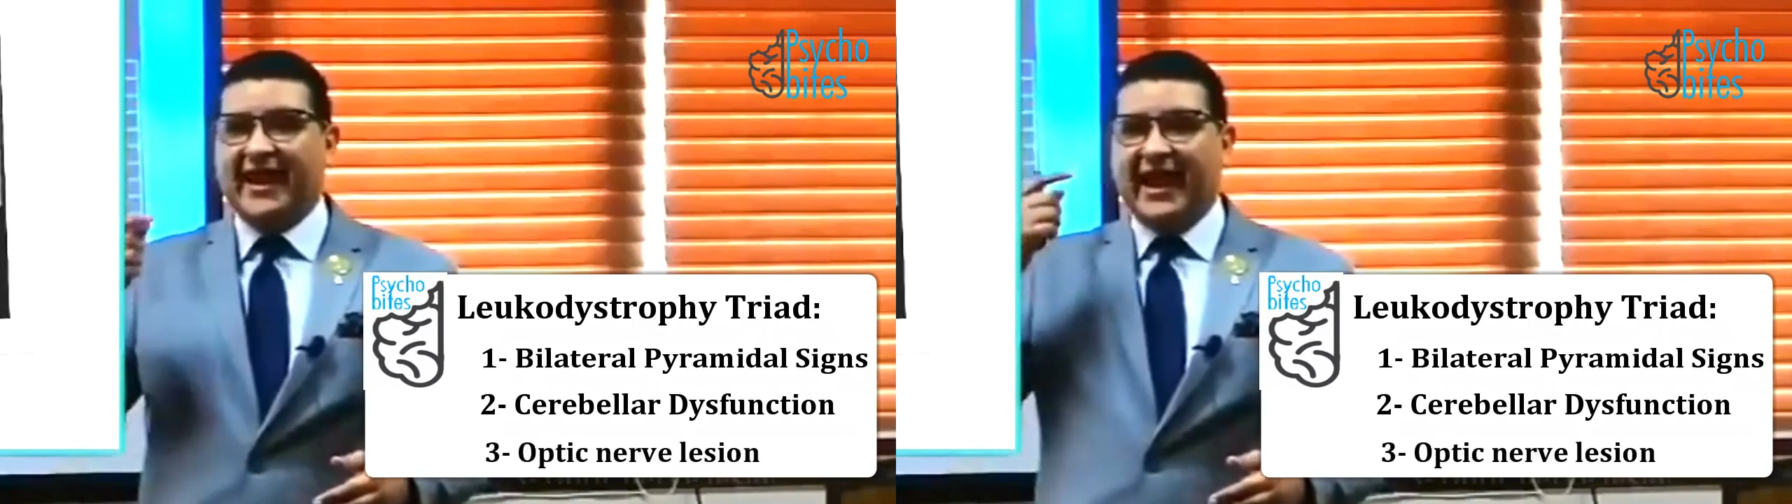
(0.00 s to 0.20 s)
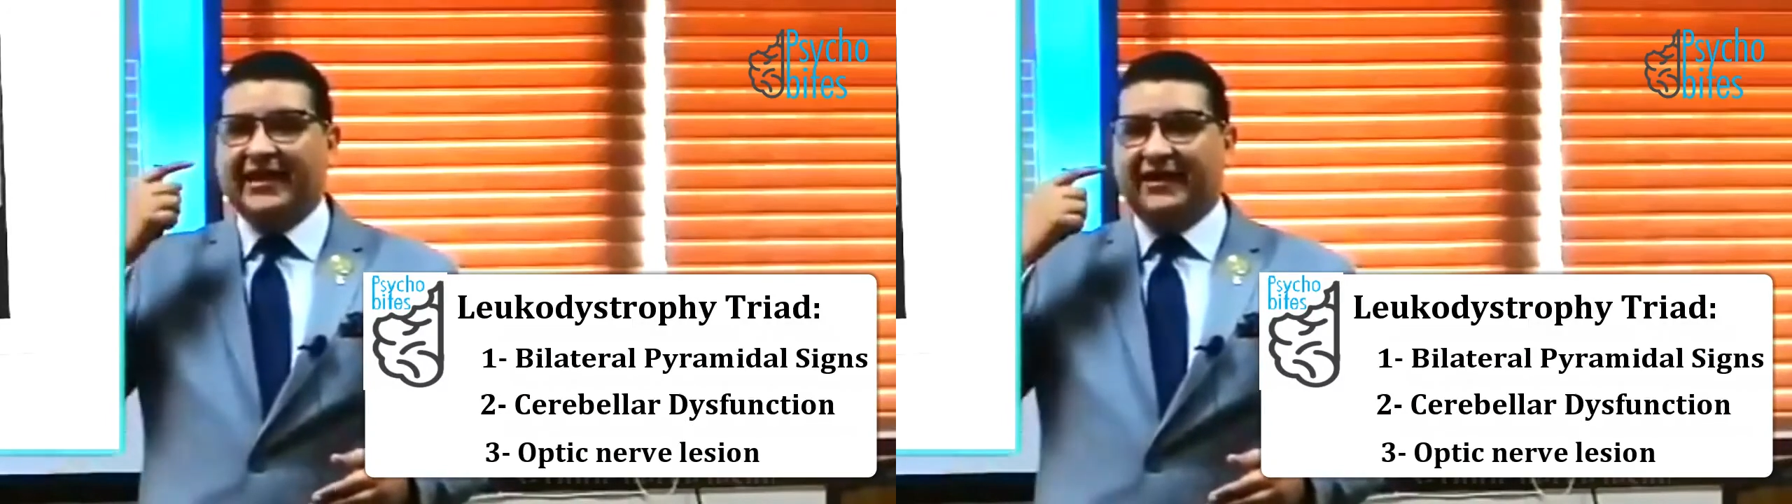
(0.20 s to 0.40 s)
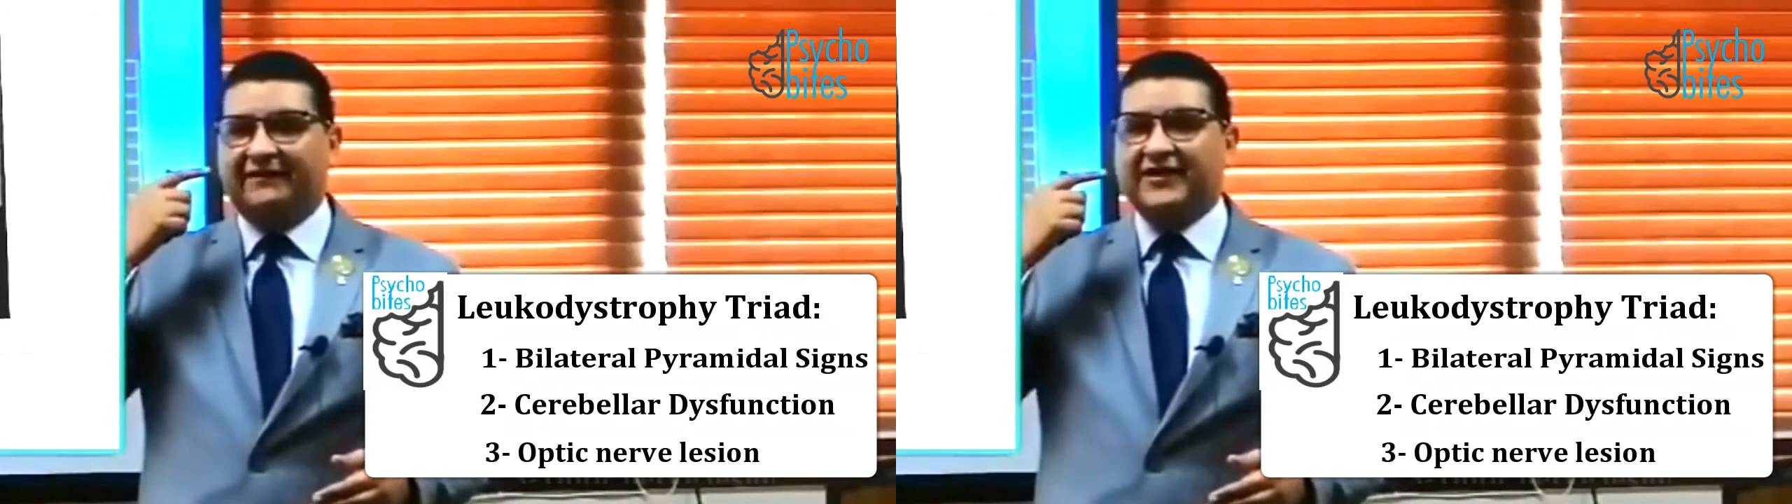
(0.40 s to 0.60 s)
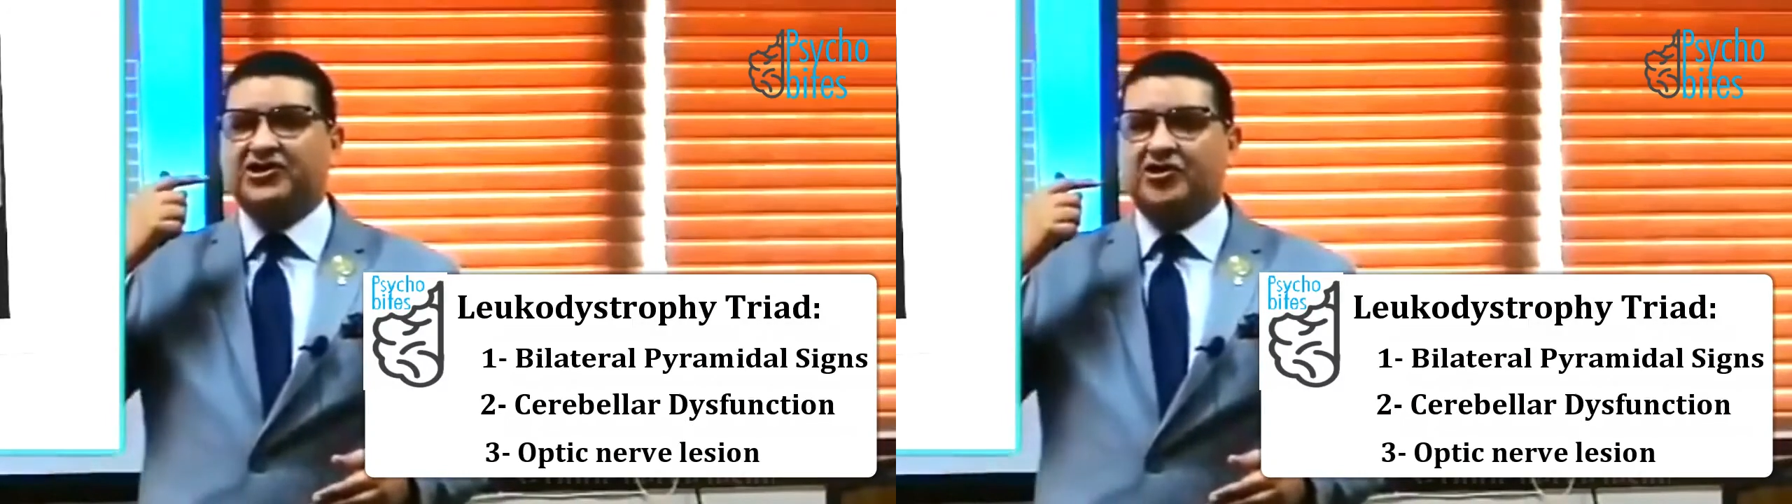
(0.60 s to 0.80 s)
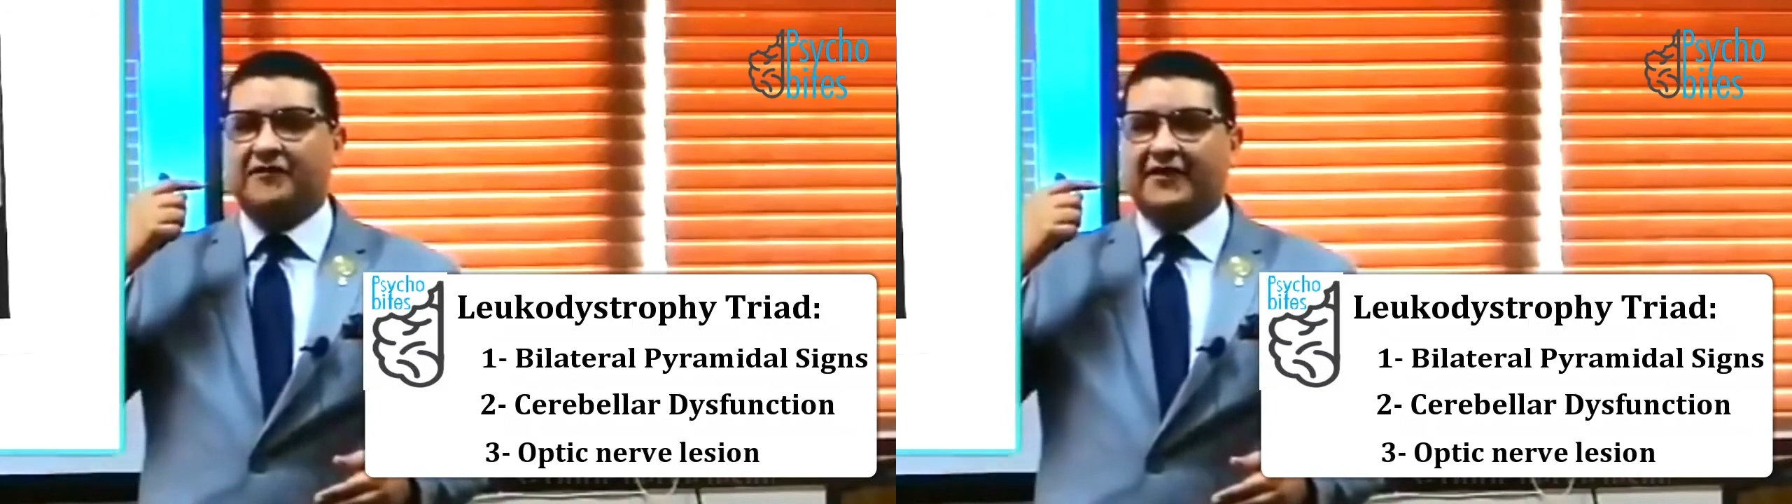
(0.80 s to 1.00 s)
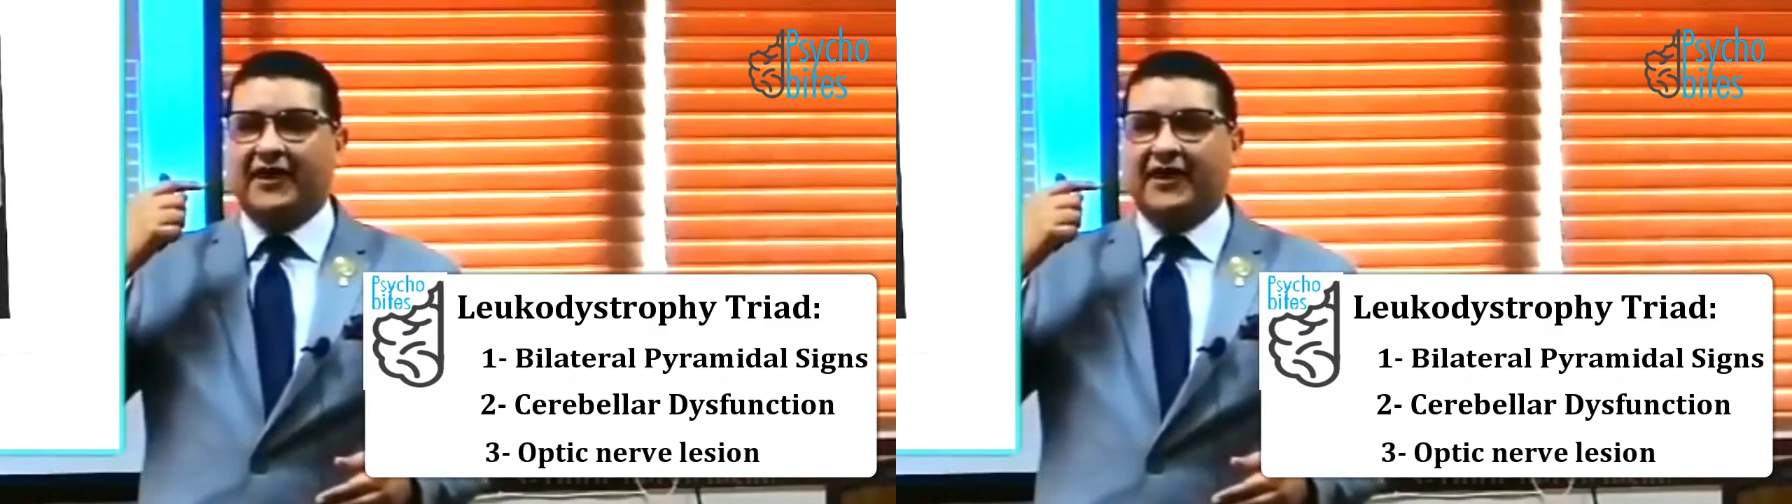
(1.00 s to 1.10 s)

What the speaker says: and affection of the